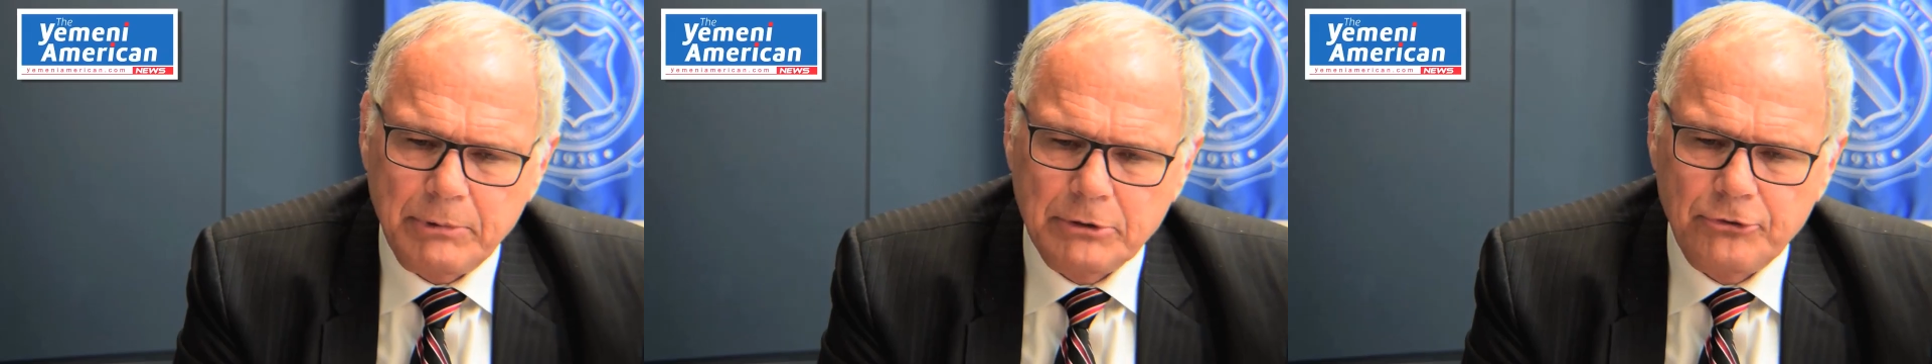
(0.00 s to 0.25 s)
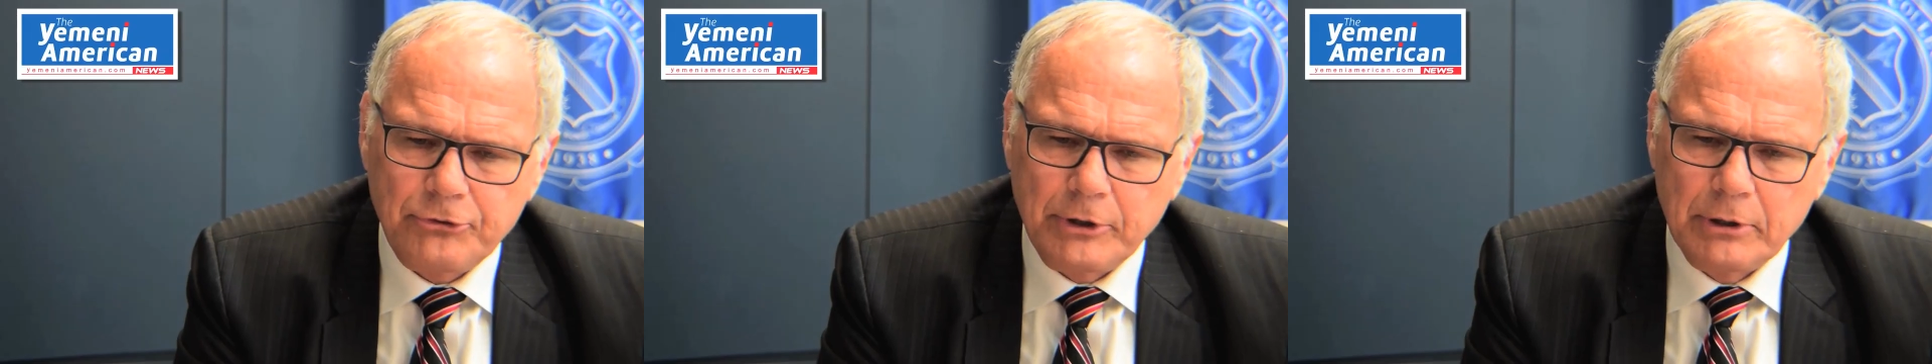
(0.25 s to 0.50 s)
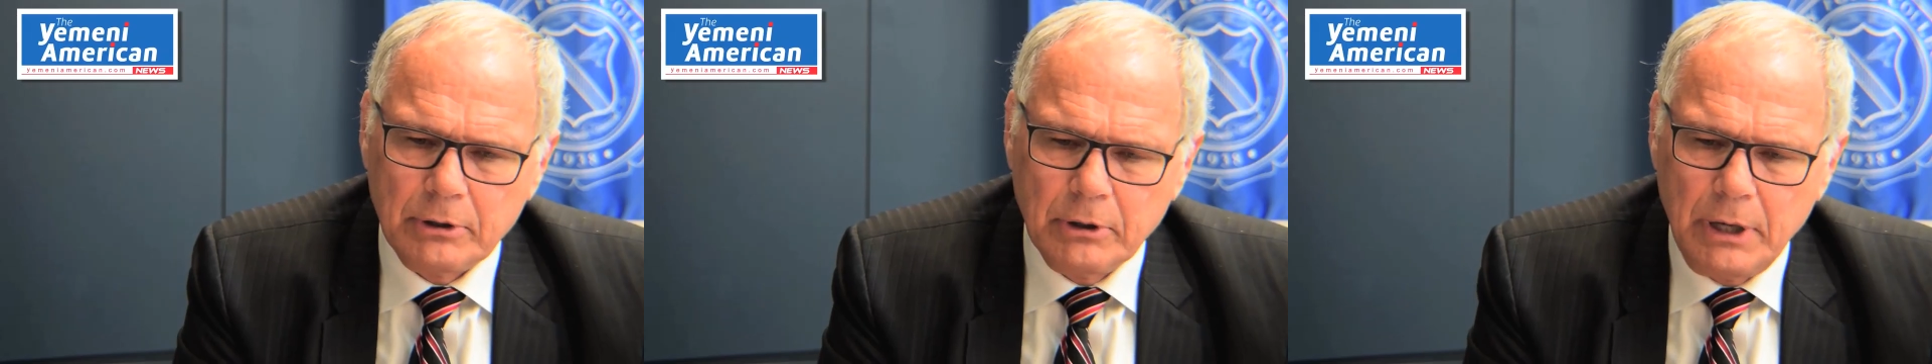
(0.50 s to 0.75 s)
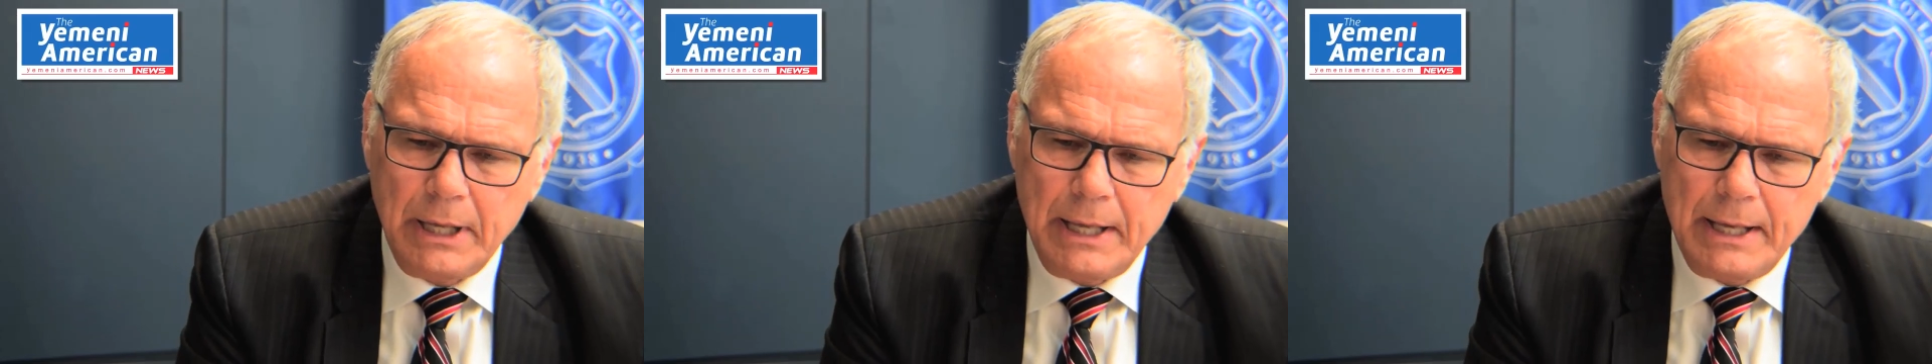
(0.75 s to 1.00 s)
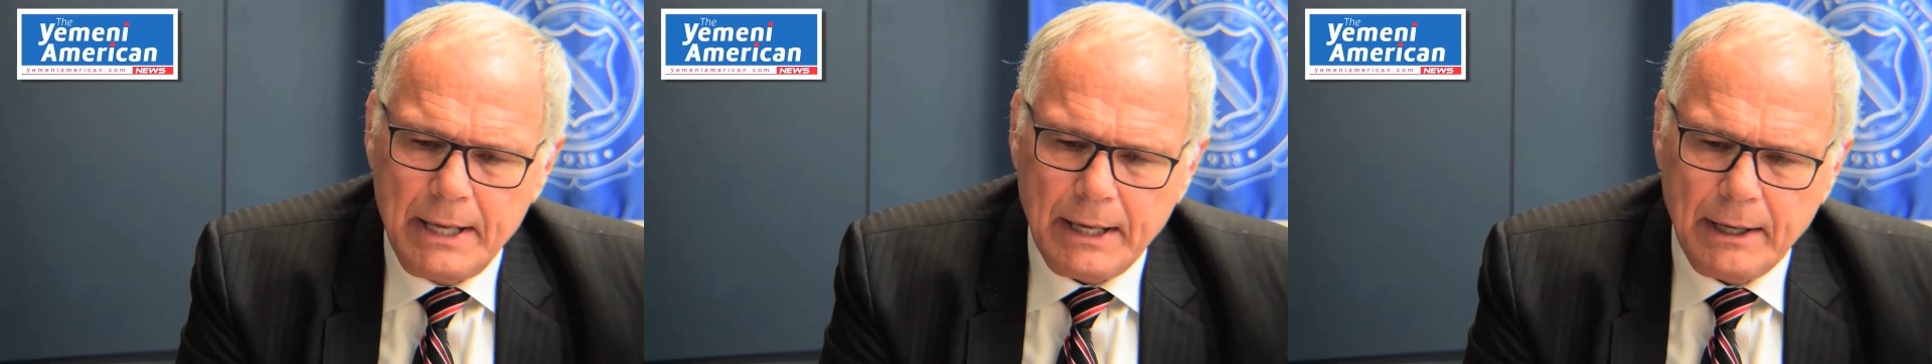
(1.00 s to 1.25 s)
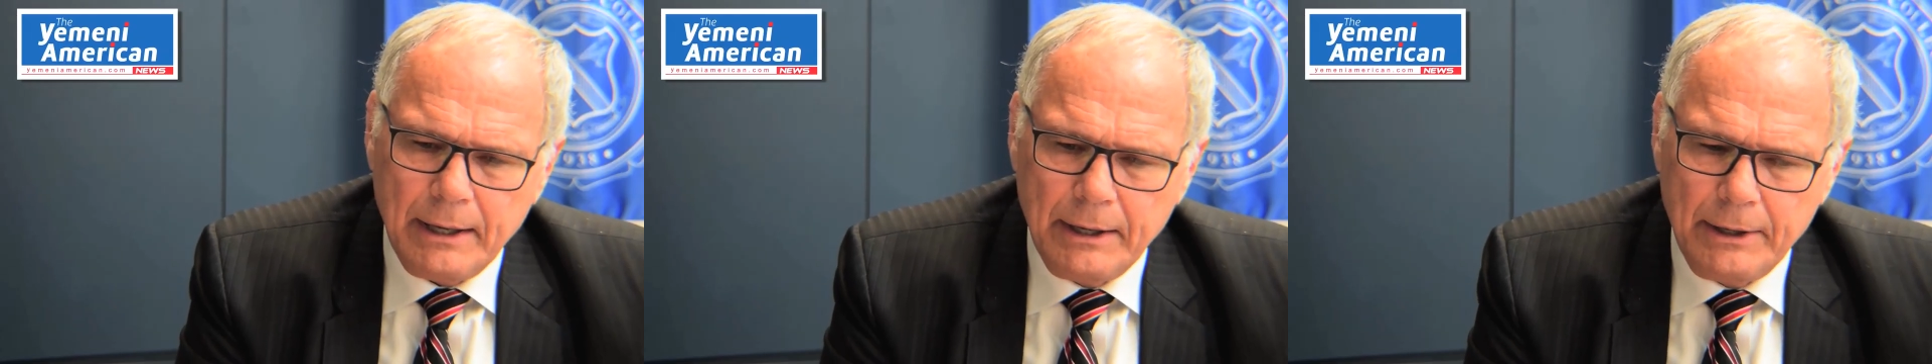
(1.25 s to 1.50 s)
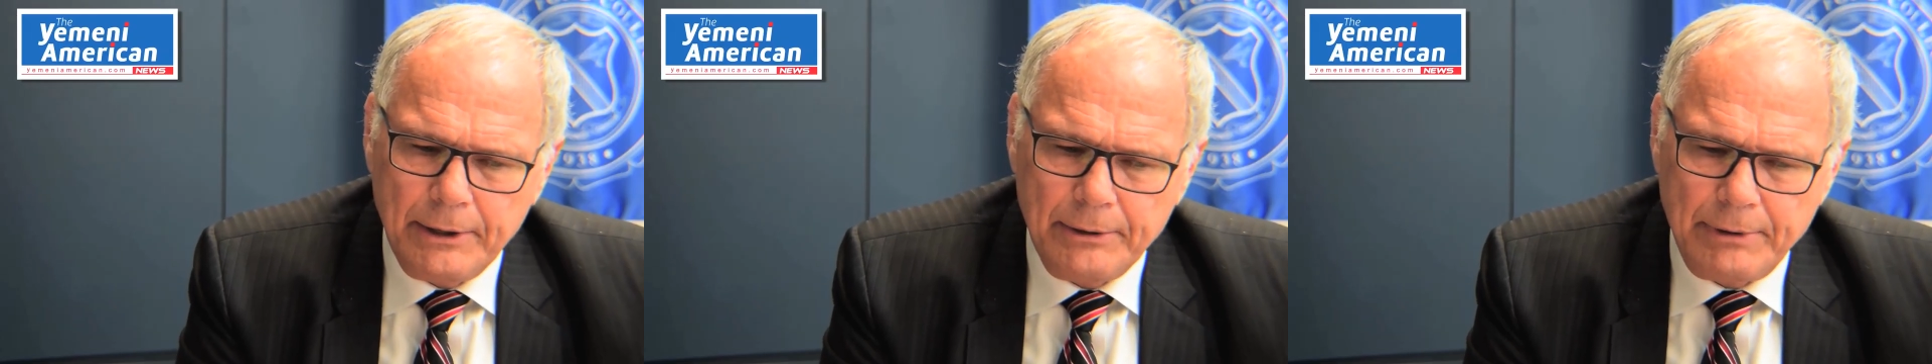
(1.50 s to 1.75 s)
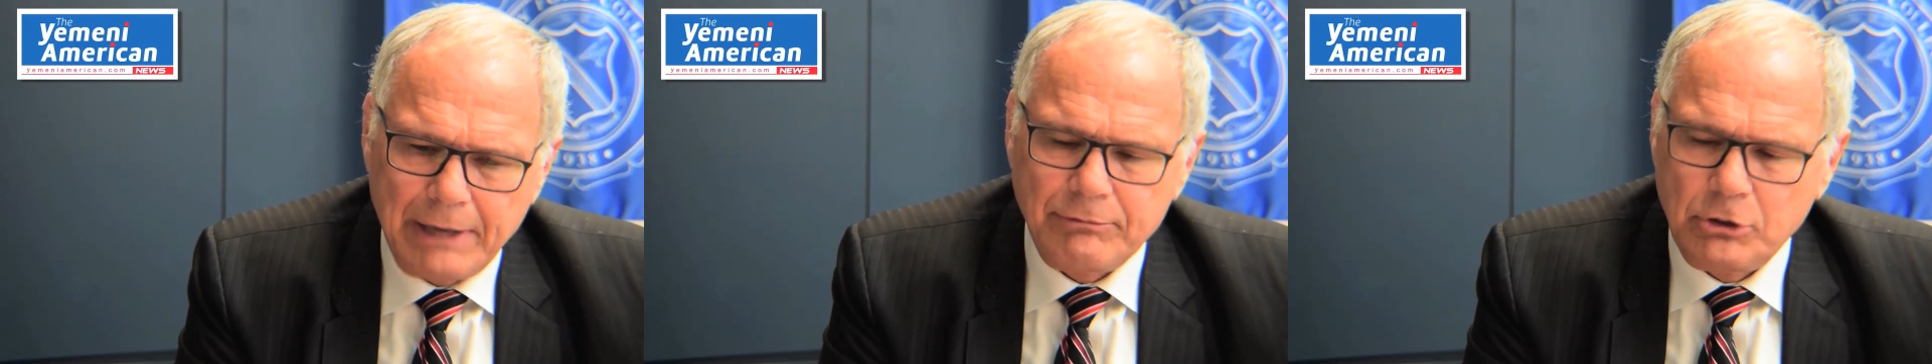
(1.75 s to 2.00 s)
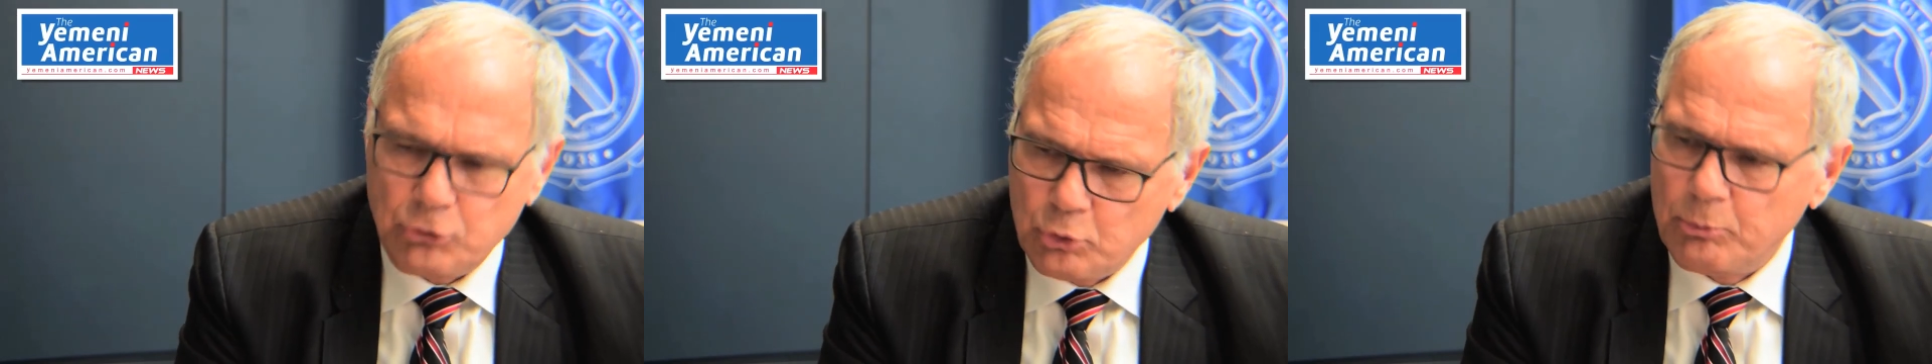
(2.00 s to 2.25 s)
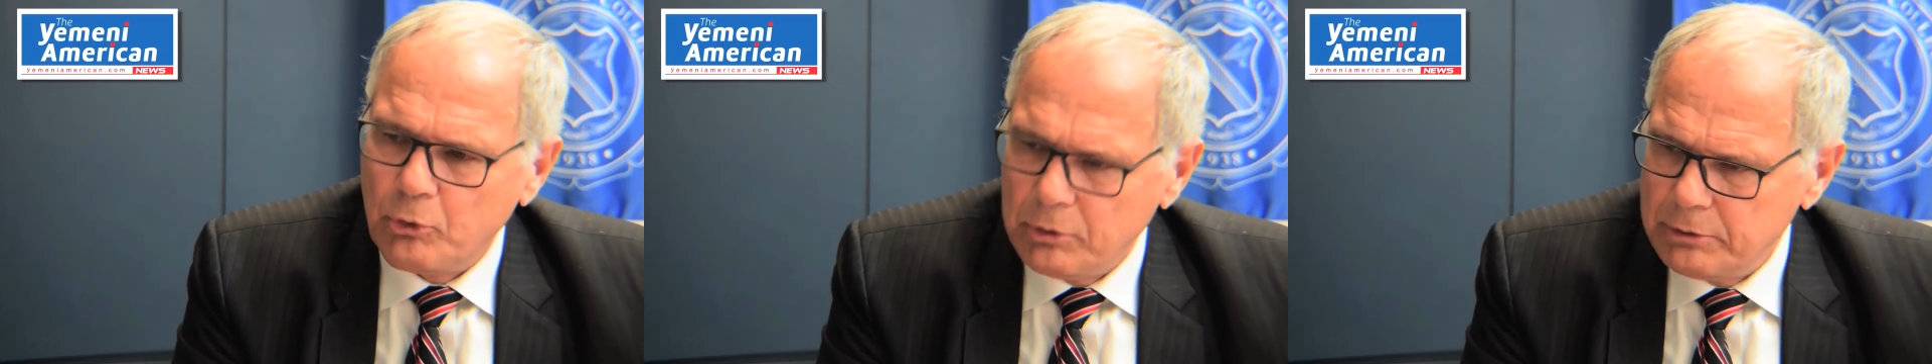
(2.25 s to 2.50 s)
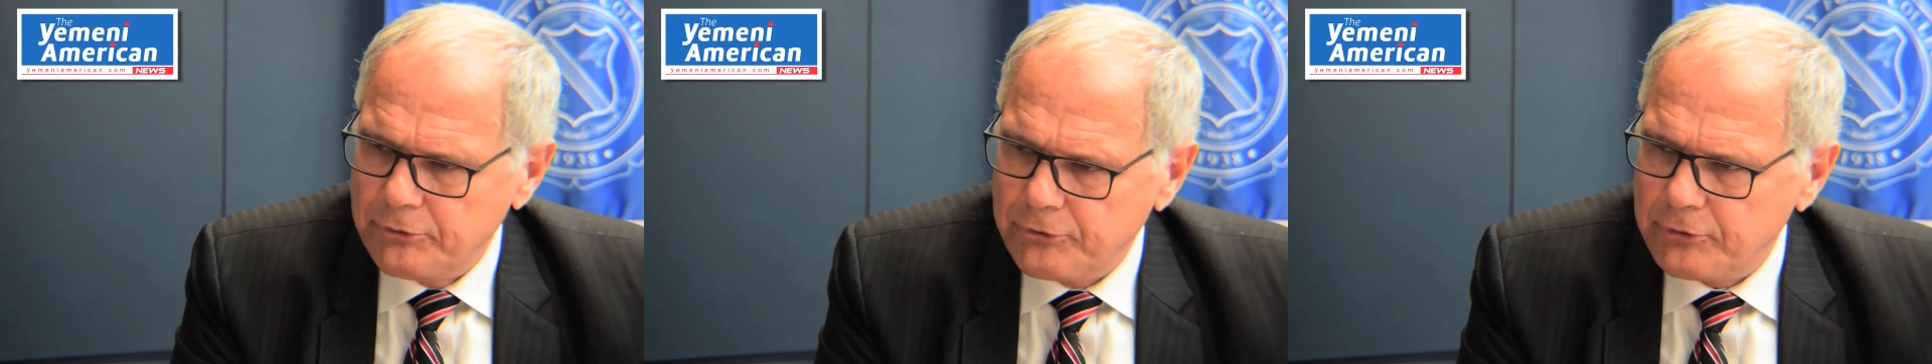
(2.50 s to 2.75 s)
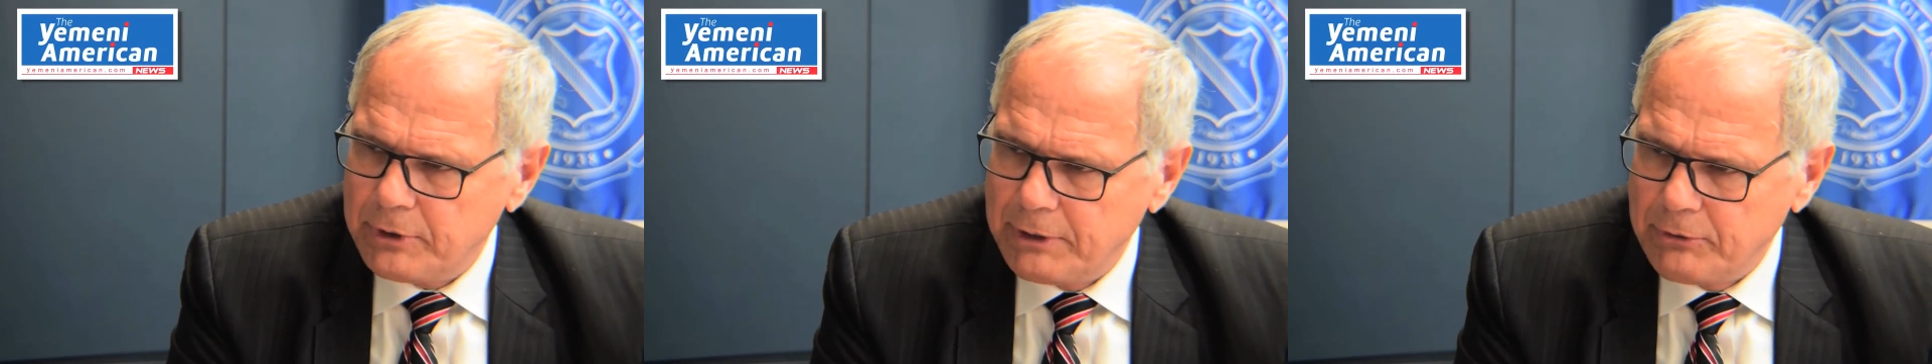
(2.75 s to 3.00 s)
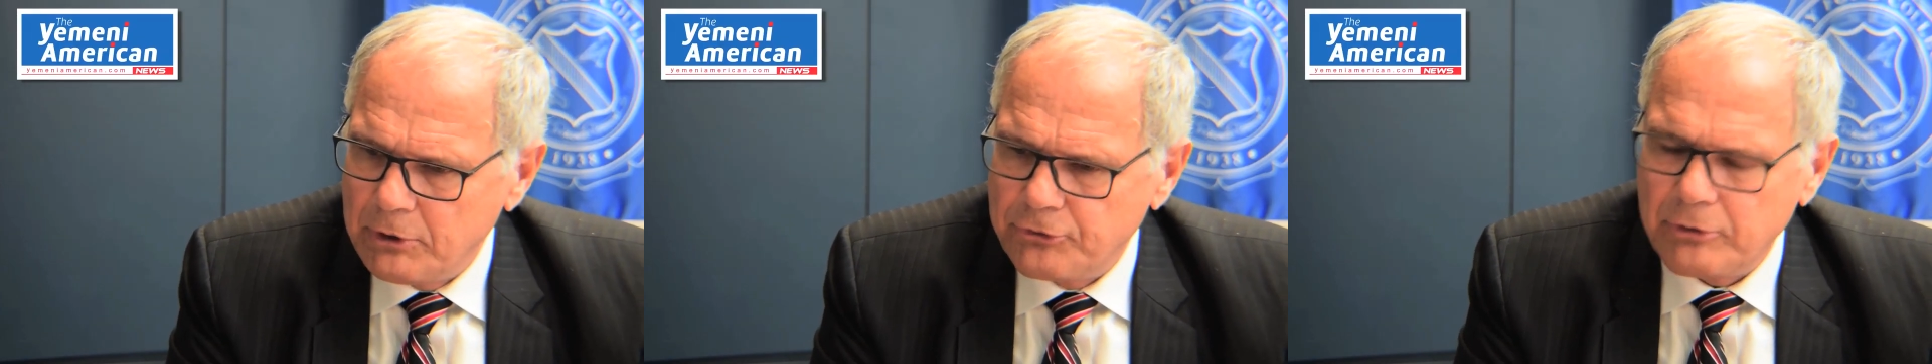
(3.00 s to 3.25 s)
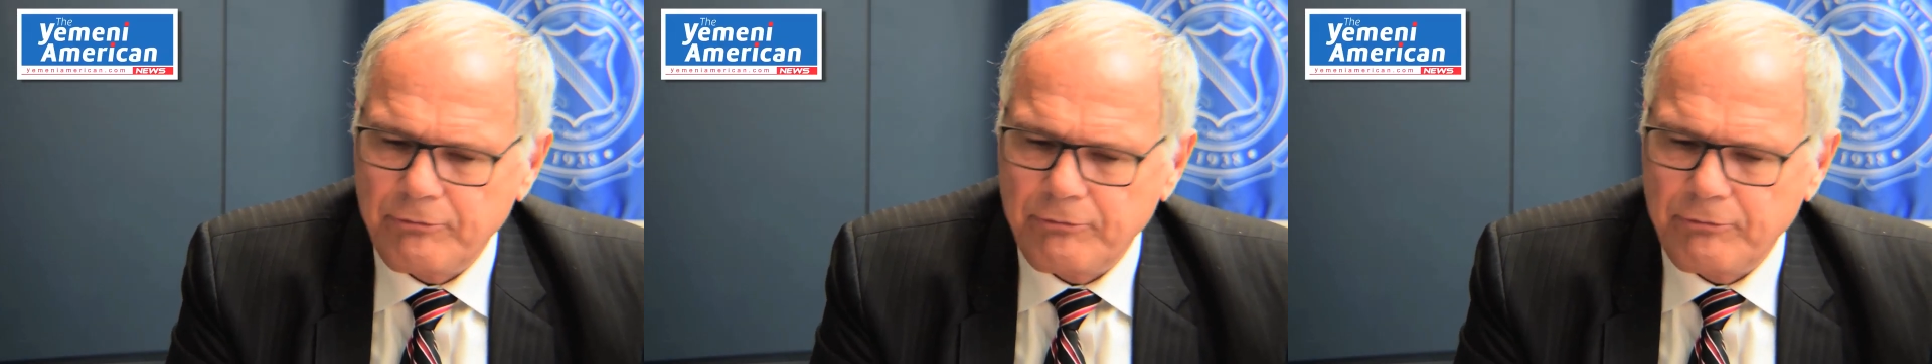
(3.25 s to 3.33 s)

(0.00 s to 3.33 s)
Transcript: consider uh, having two boards. And there's